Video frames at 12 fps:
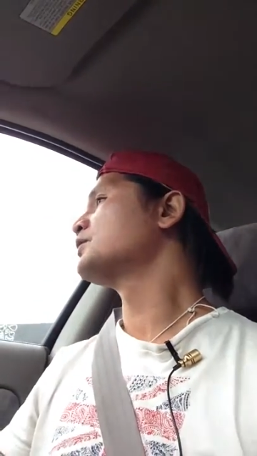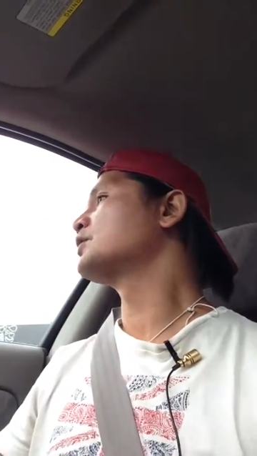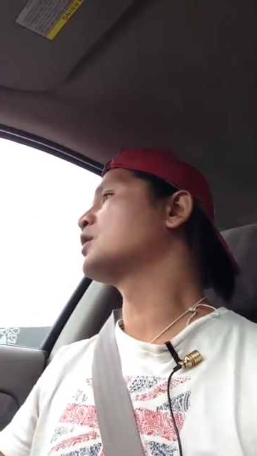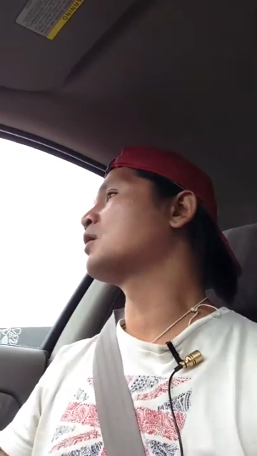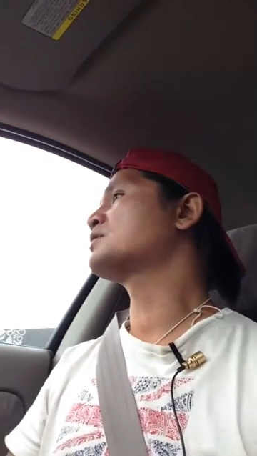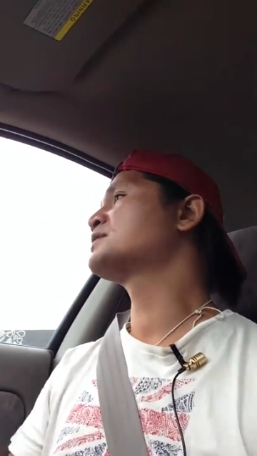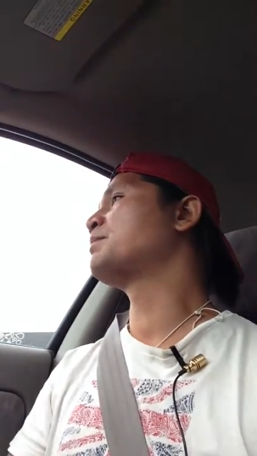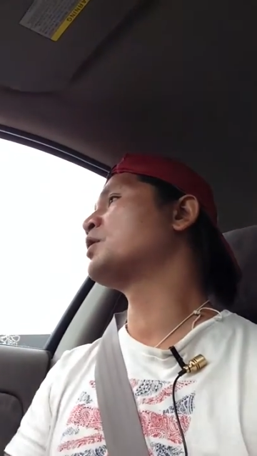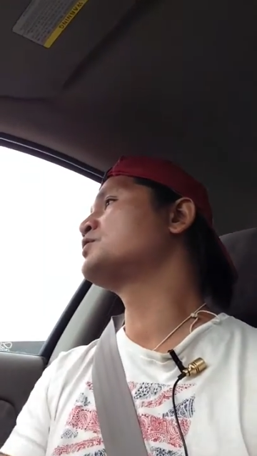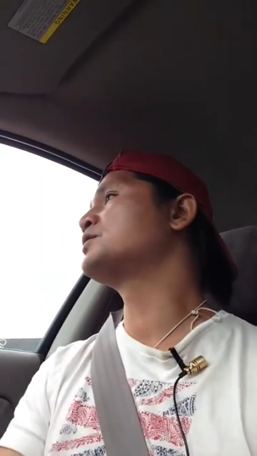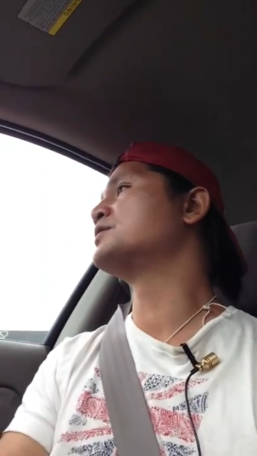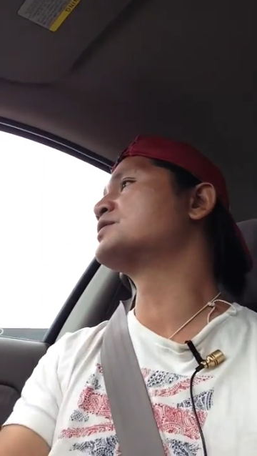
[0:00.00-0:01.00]
The
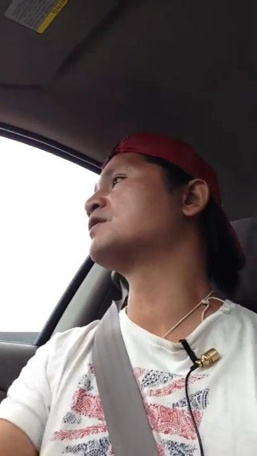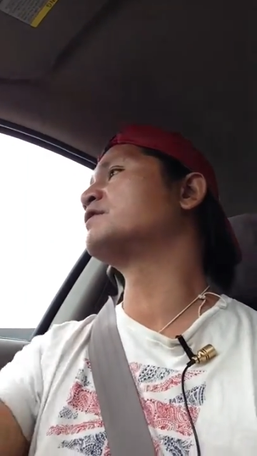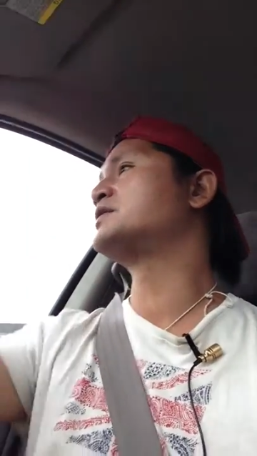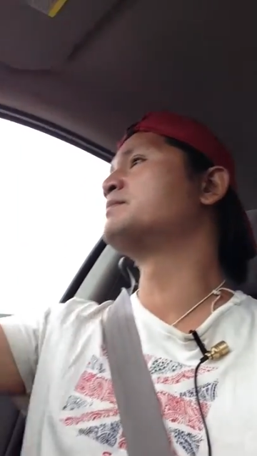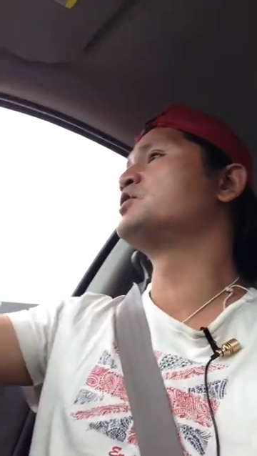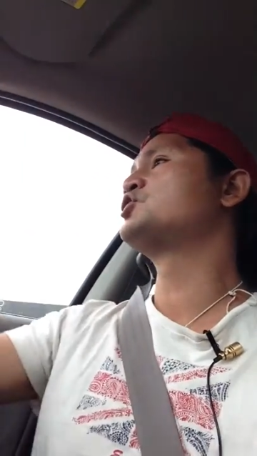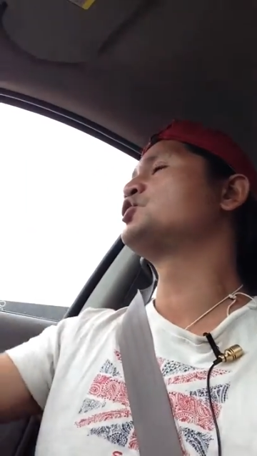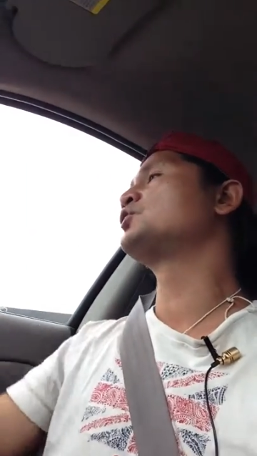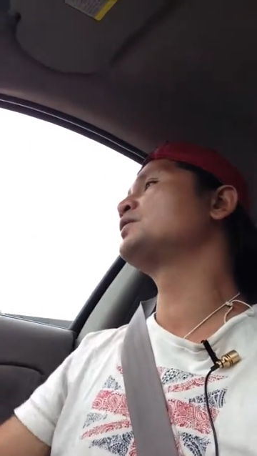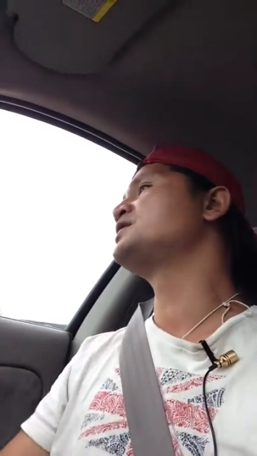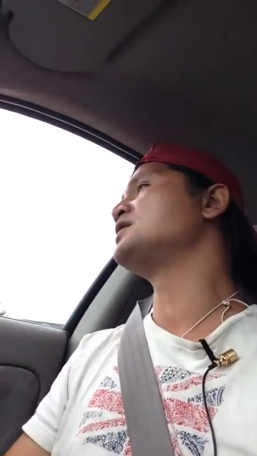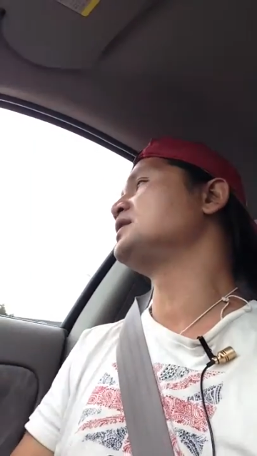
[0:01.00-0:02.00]
correspondence of its
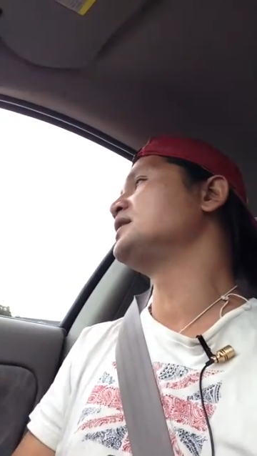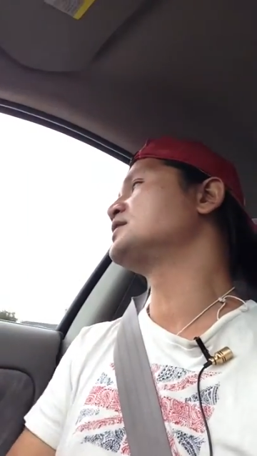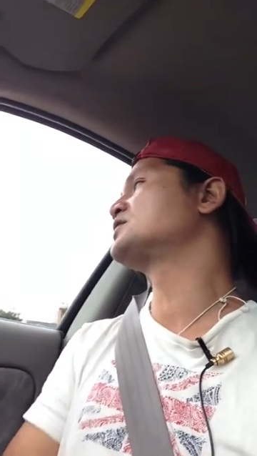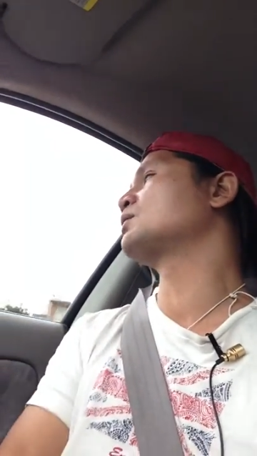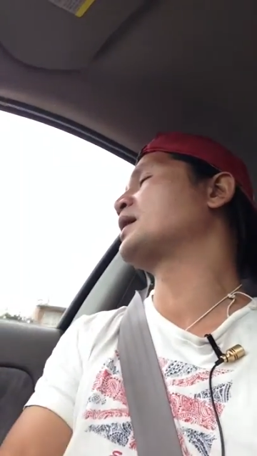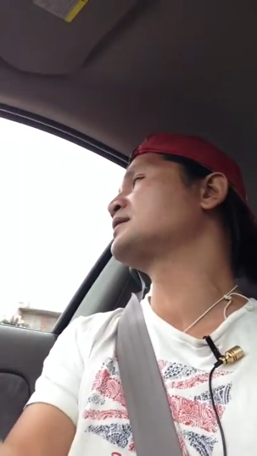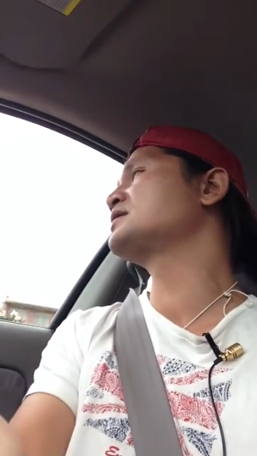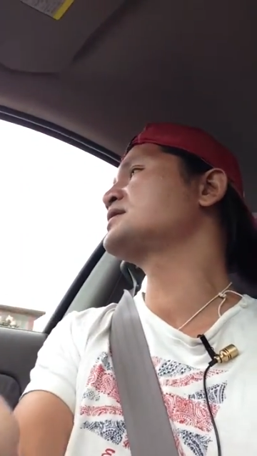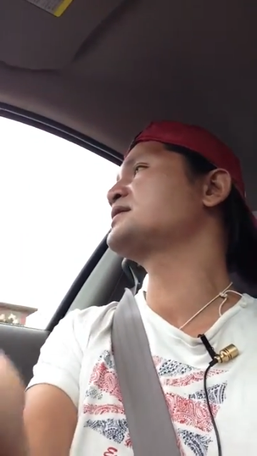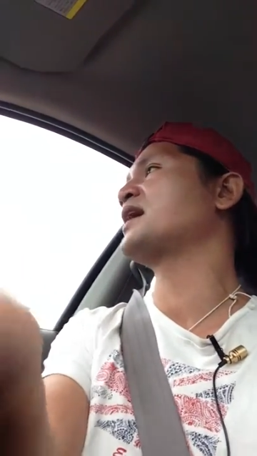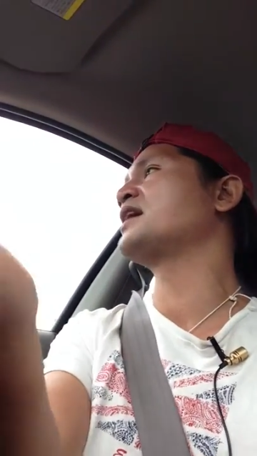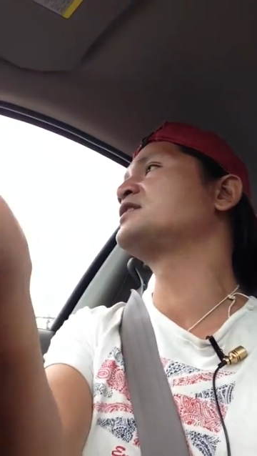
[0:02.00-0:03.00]
maturity is to
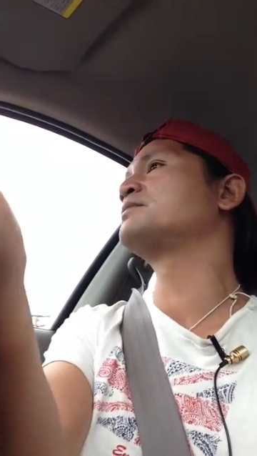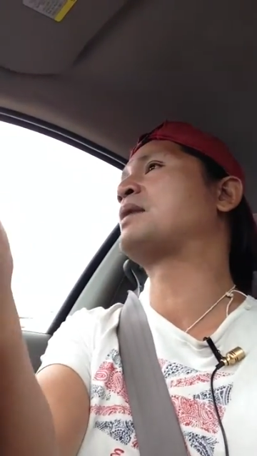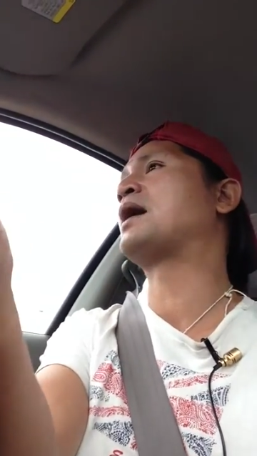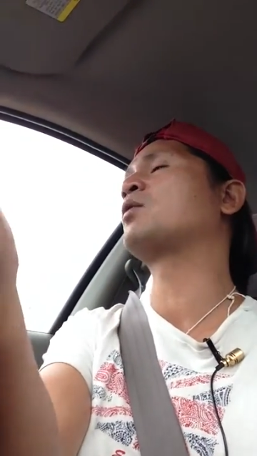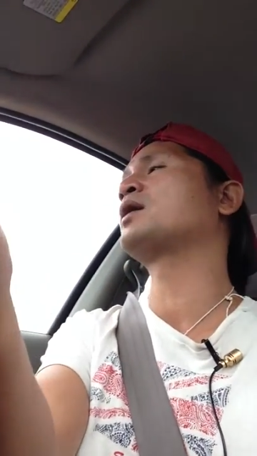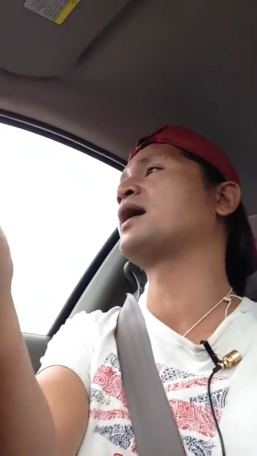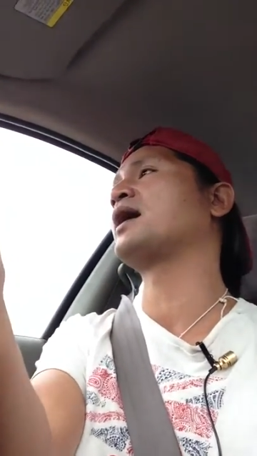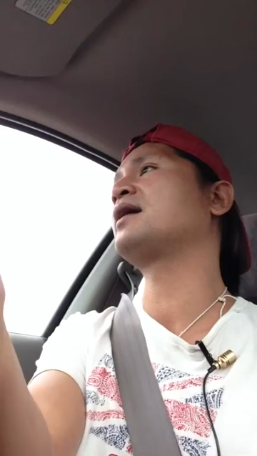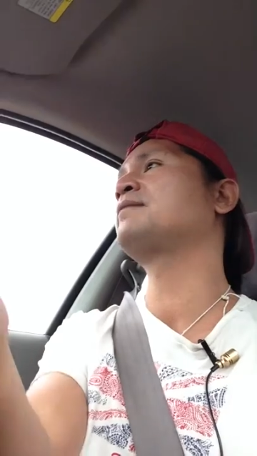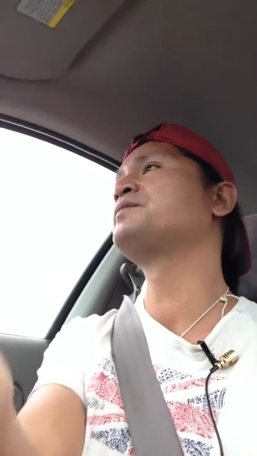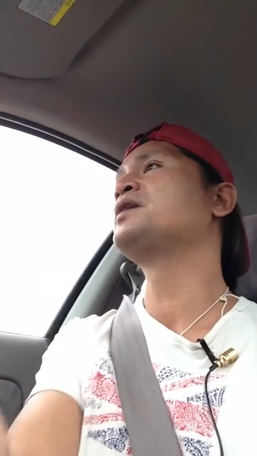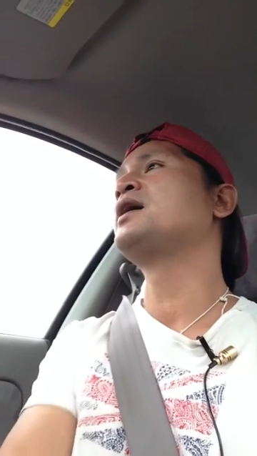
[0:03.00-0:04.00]
understand the power
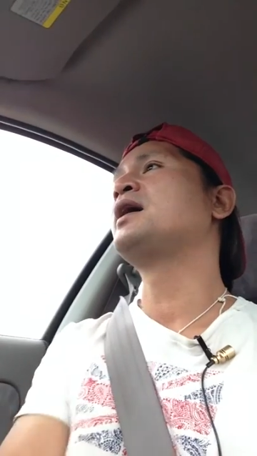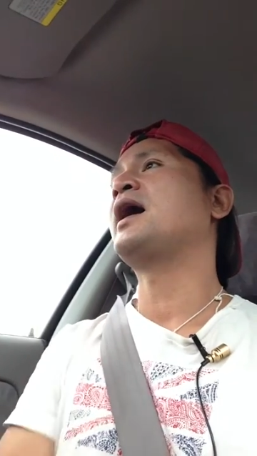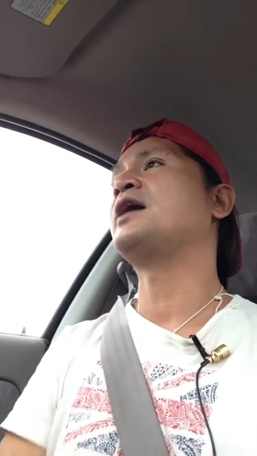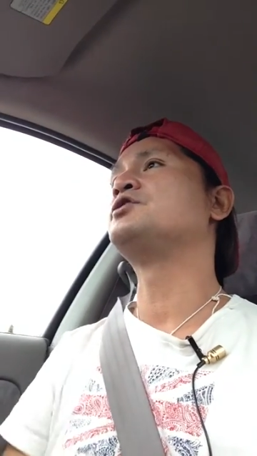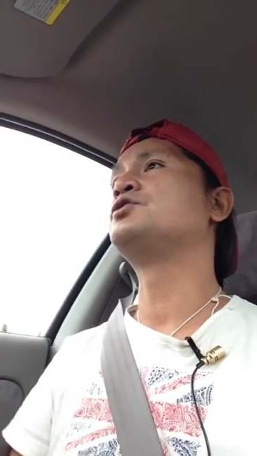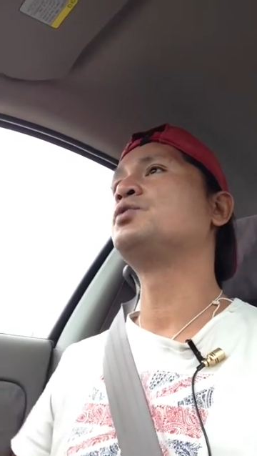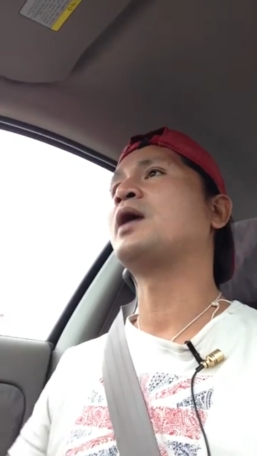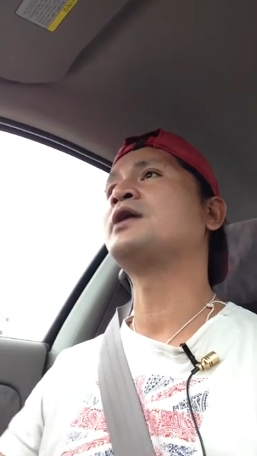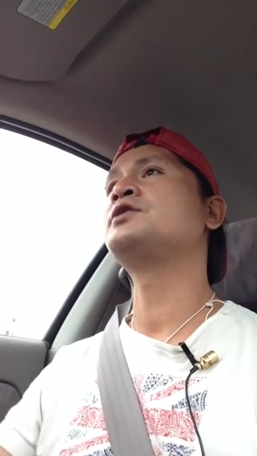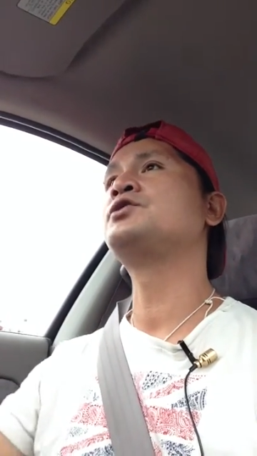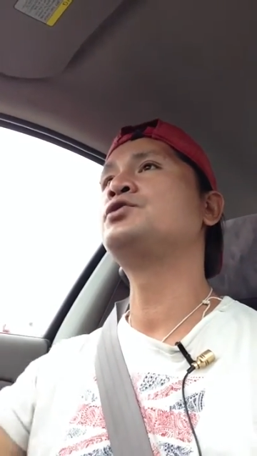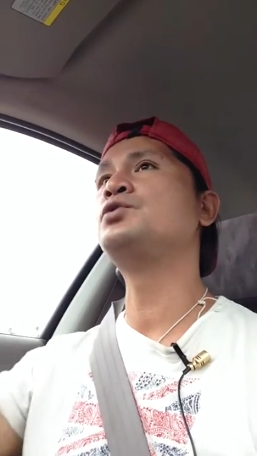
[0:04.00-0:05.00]
law and to
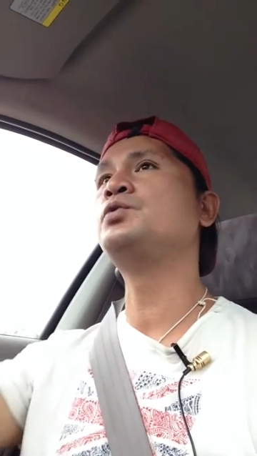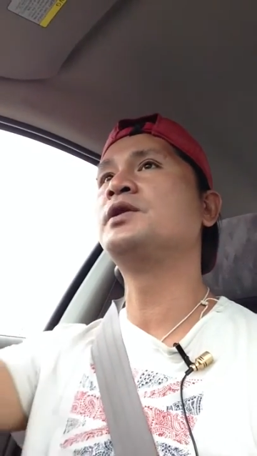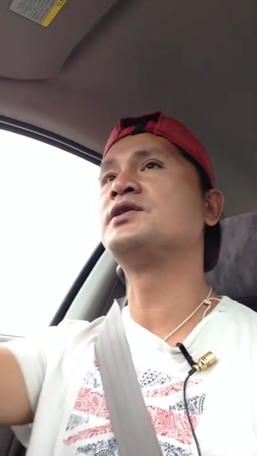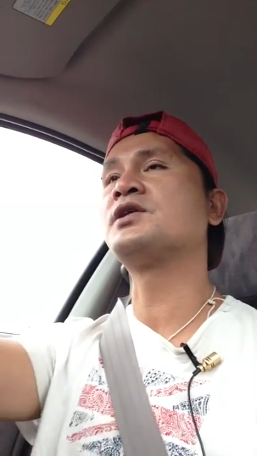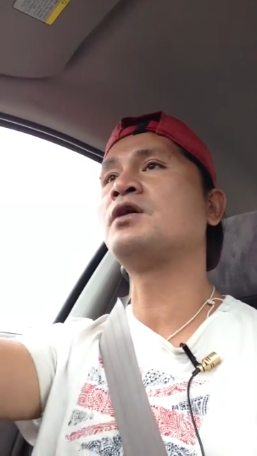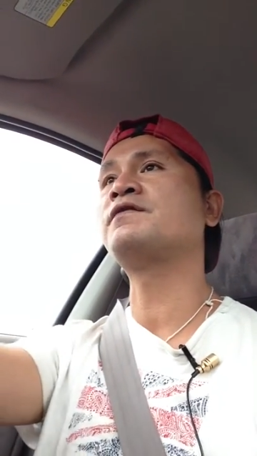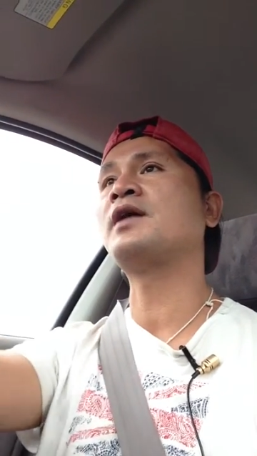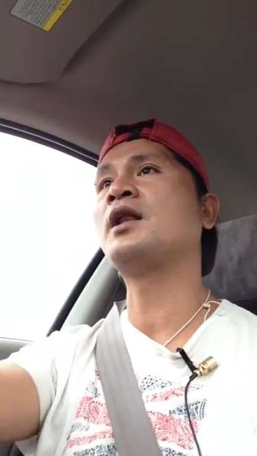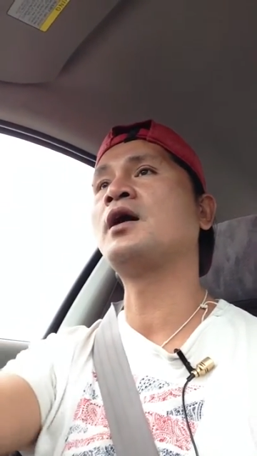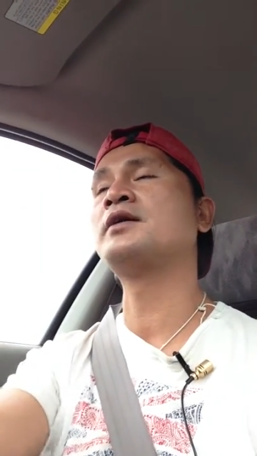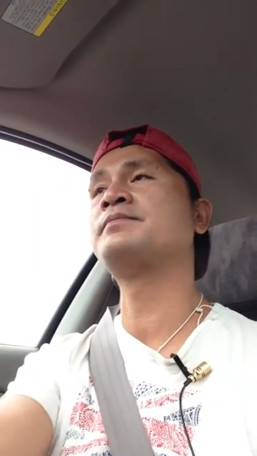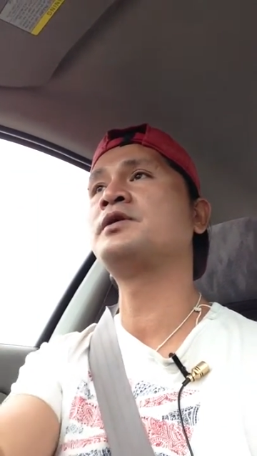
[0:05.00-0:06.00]
undo the
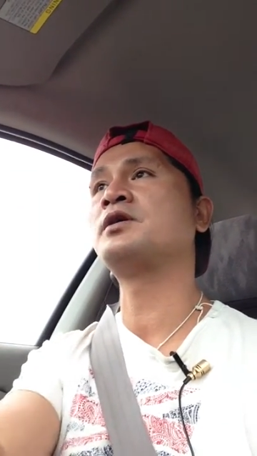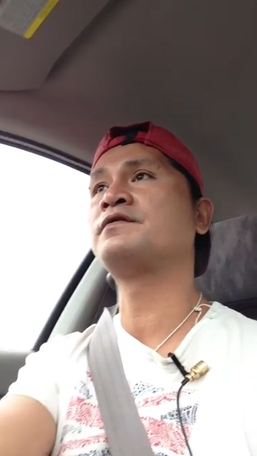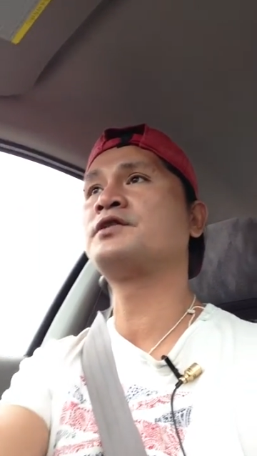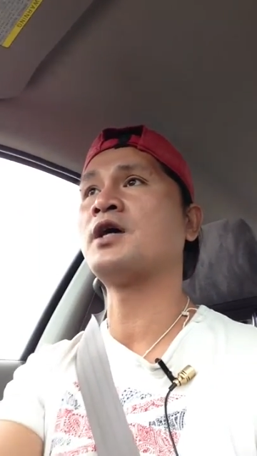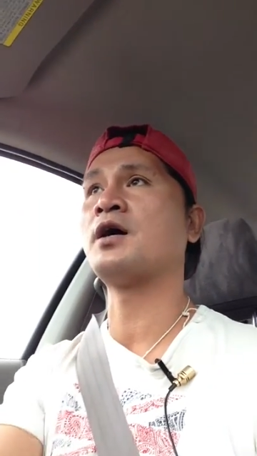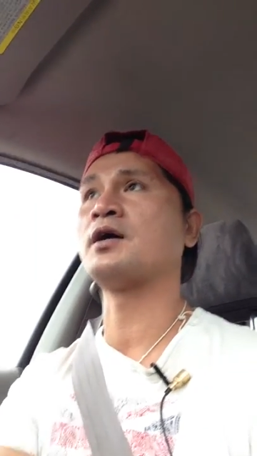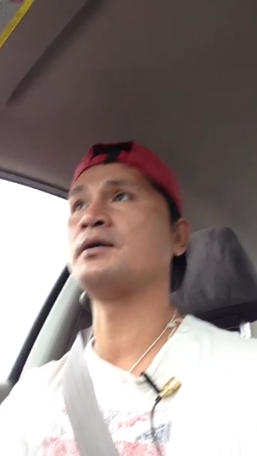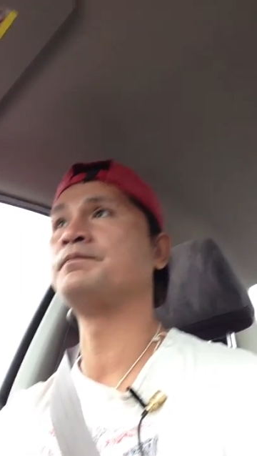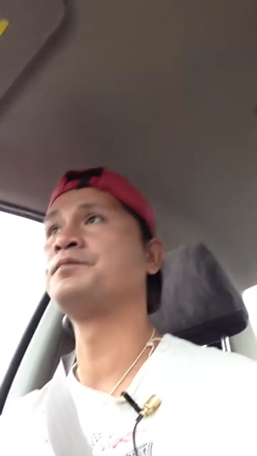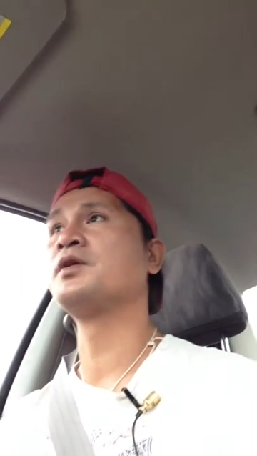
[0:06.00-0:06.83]
self-alignment of time.